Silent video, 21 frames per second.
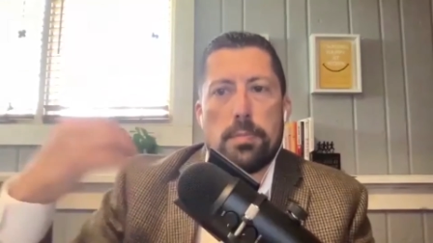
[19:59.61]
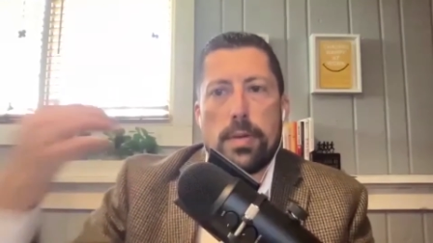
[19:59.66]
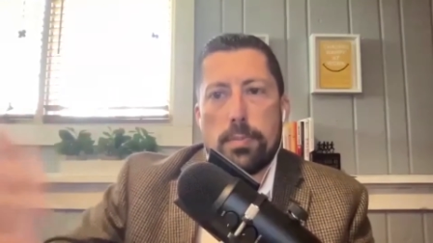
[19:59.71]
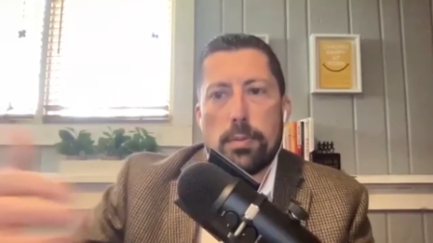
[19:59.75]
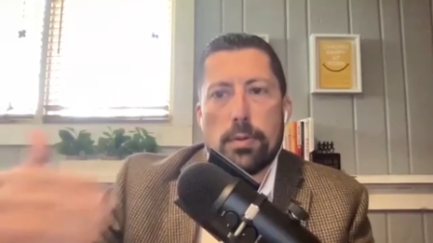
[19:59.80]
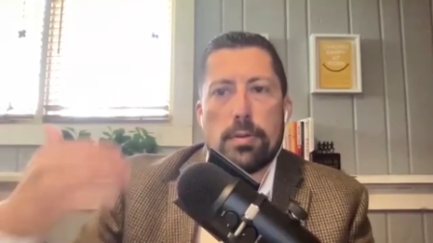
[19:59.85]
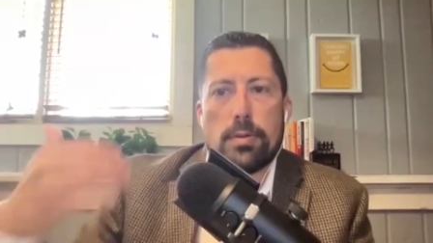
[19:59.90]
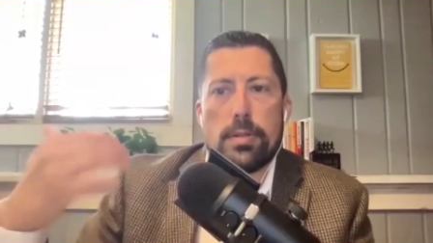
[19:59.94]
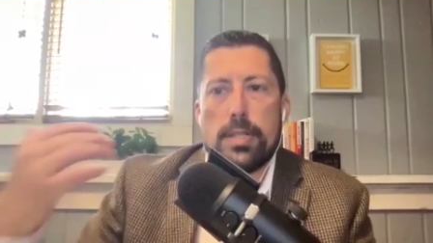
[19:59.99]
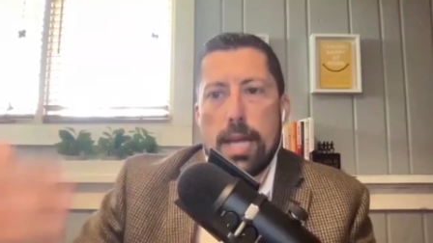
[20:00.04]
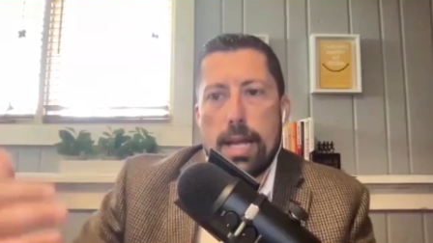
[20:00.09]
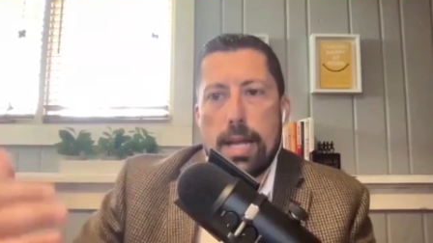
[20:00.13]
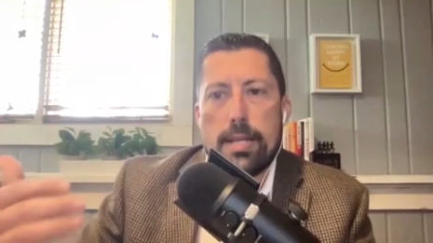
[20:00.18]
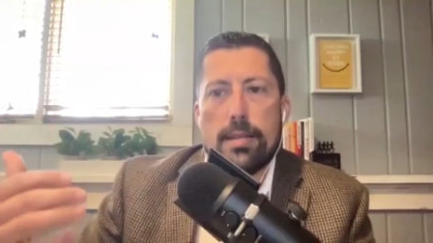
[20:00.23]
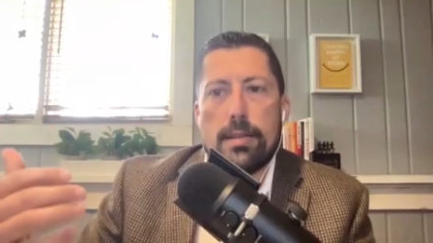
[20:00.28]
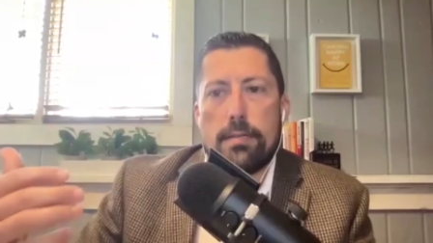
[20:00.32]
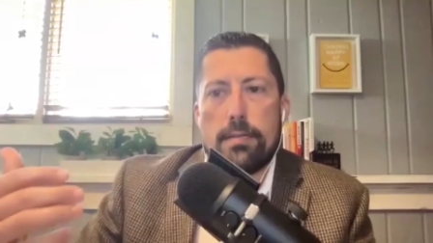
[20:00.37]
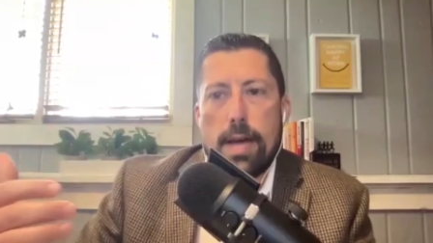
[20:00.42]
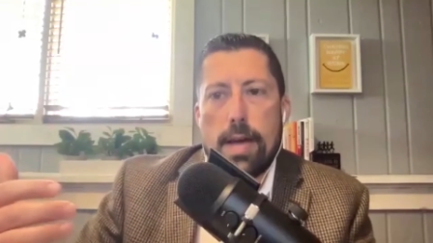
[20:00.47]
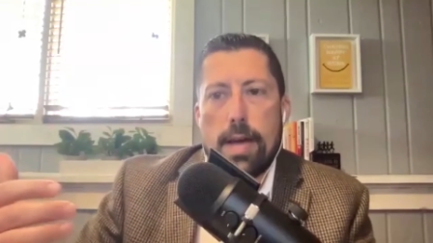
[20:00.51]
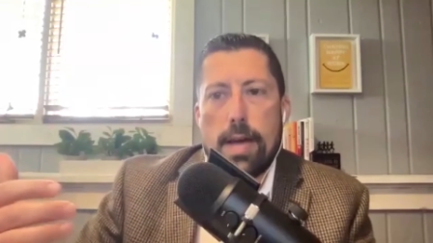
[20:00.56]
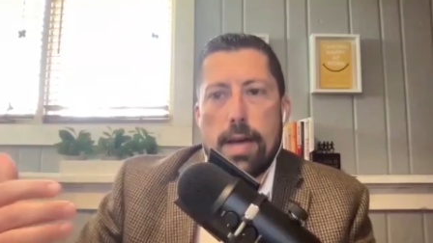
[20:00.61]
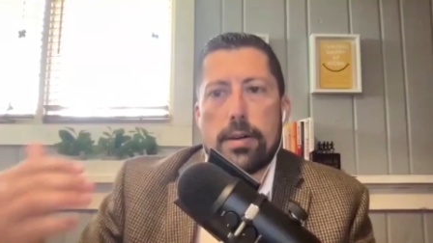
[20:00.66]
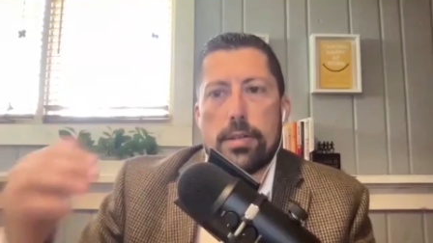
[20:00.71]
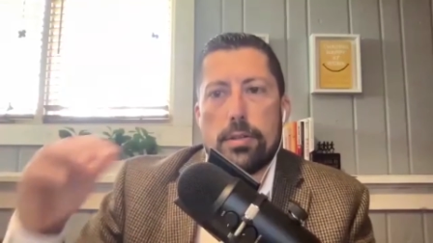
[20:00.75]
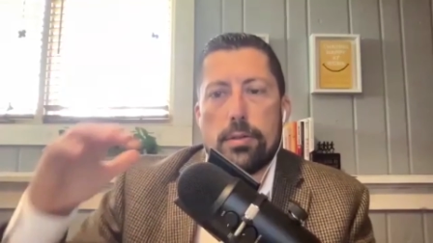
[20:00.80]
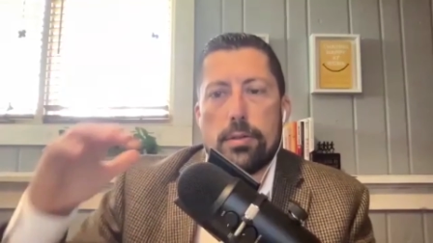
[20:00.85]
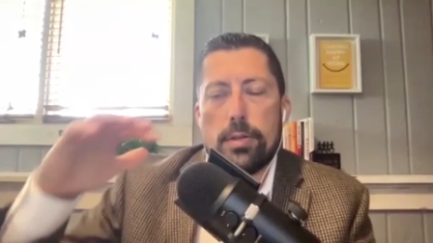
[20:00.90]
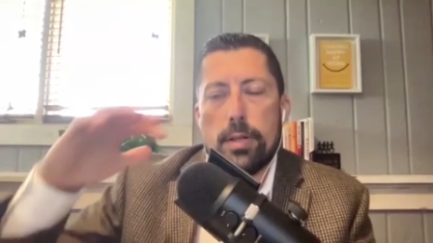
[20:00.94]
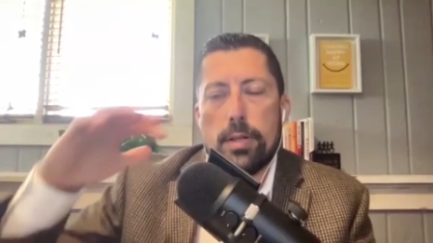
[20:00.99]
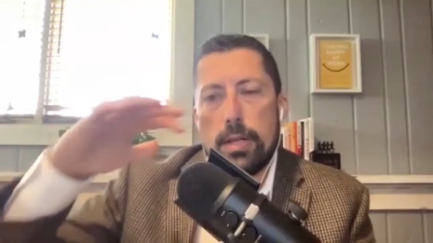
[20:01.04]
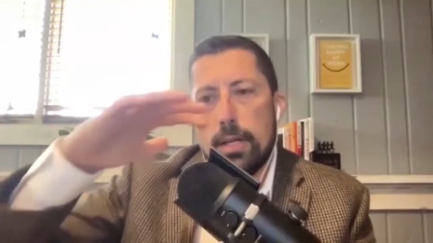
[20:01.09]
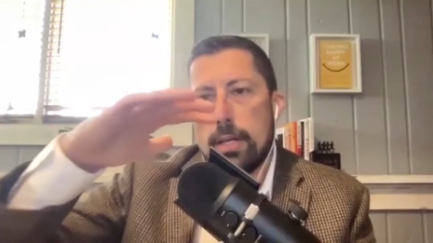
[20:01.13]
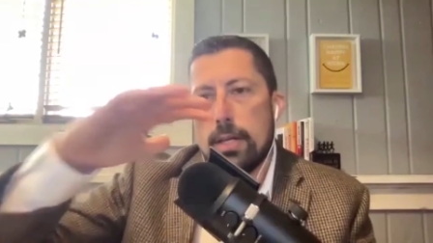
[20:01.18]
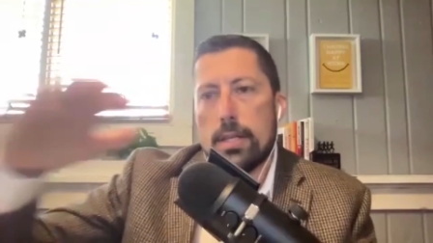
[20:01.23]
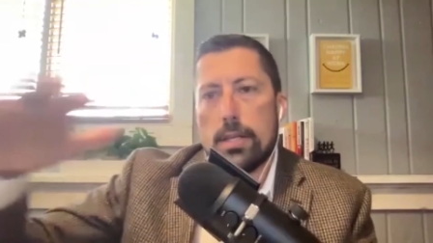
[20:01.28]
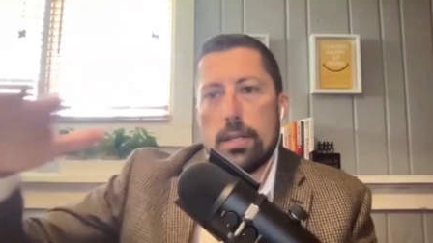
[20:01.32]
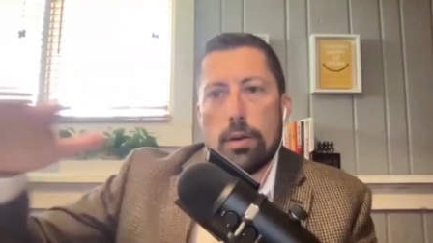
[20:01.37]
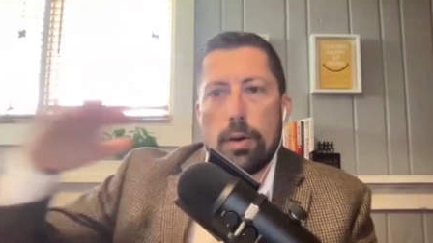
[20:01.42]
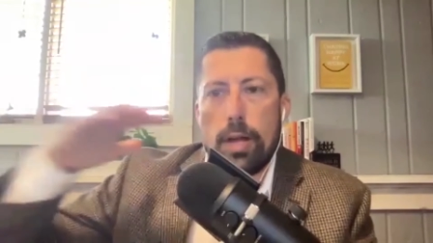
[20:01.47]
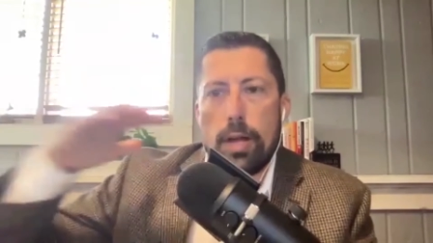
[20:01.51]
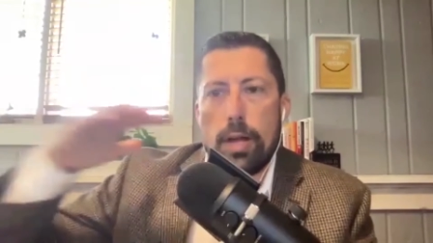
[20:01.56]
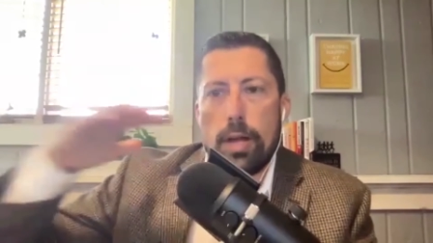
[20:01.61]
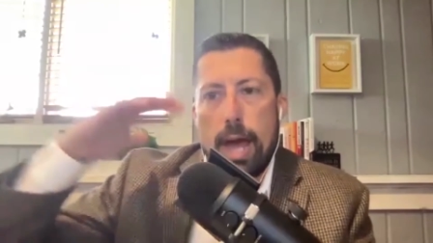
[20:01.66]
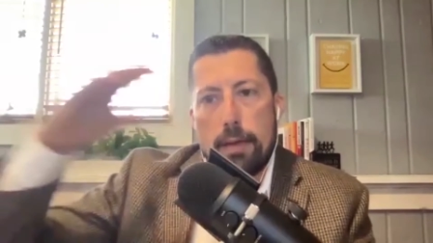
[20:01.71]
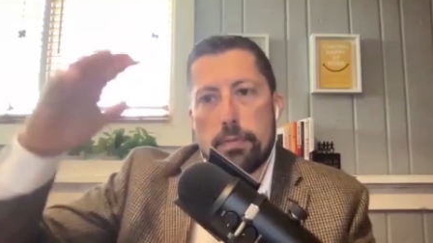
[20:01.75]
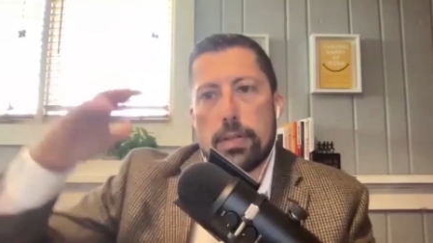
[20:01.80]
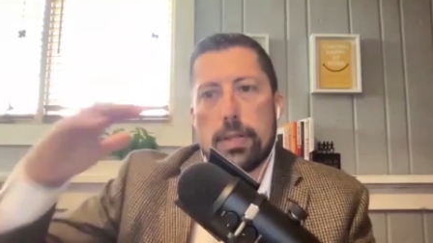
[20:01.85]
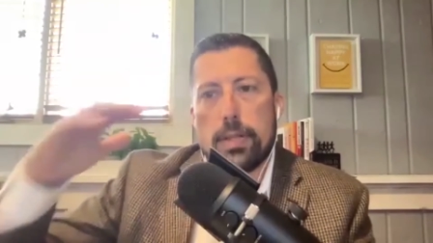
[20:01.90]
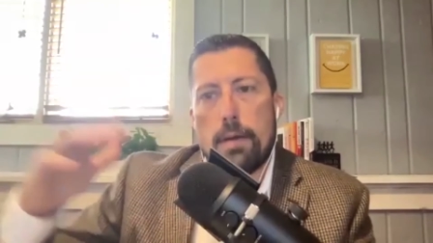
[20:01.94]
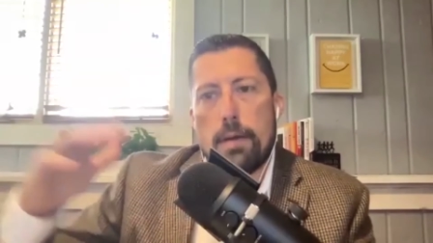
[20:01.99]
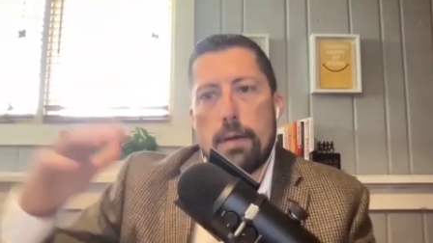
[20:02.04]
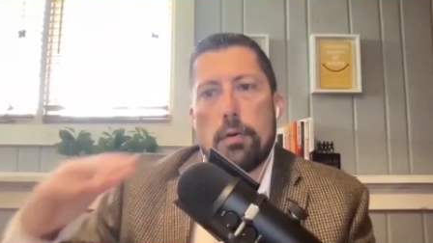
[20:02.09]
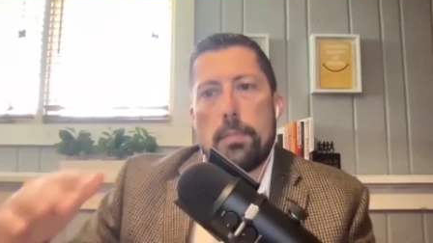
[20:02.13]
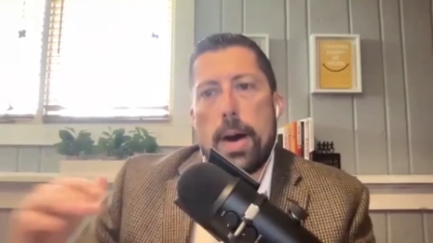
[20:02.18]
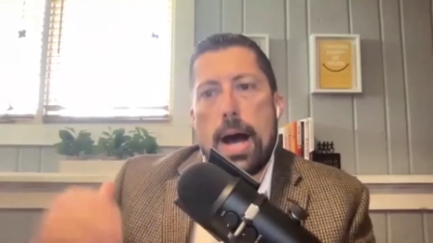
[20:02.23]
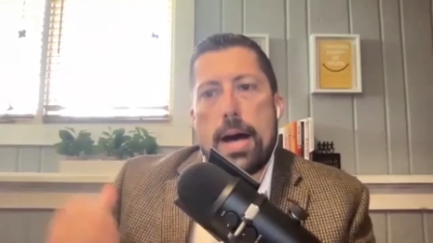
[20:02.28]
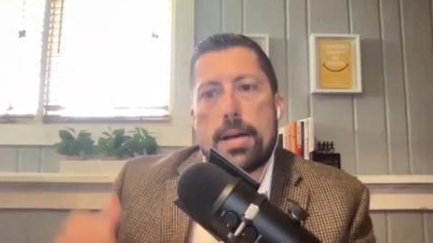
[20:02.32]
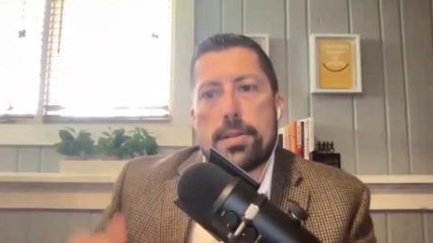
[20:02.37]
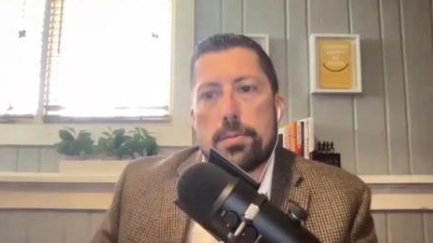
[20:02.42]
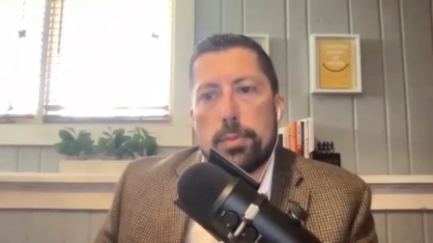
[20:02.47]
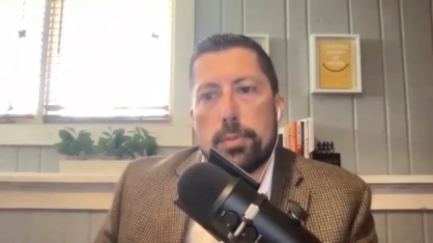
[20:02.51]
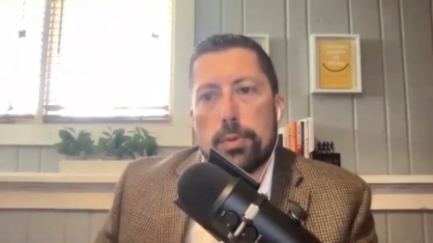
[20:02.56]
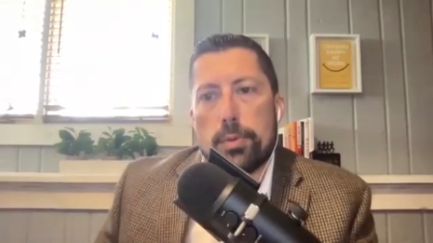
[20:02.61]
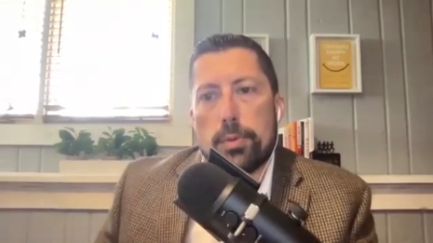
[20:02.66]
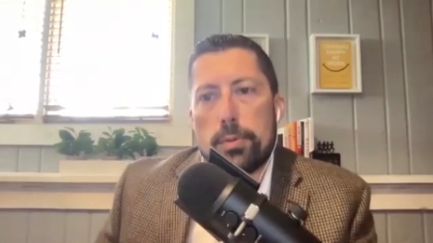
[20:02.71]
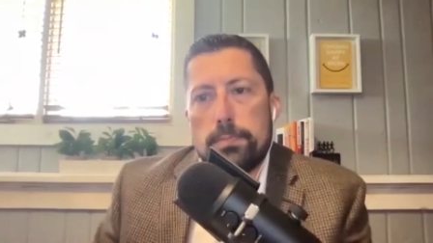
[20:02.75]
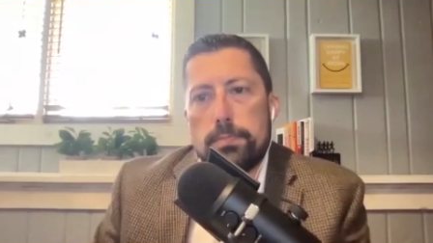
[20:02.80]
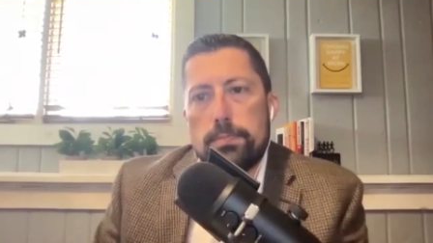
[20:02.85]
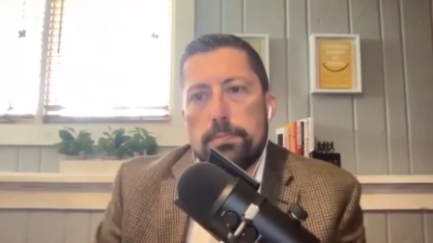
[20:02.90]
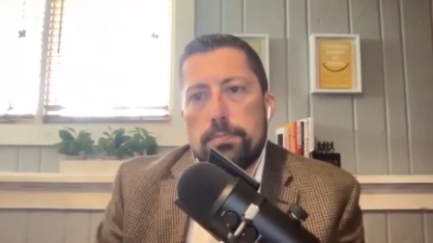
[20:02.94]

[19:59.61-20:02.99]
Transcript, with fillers: people are getting the value you know at every level possible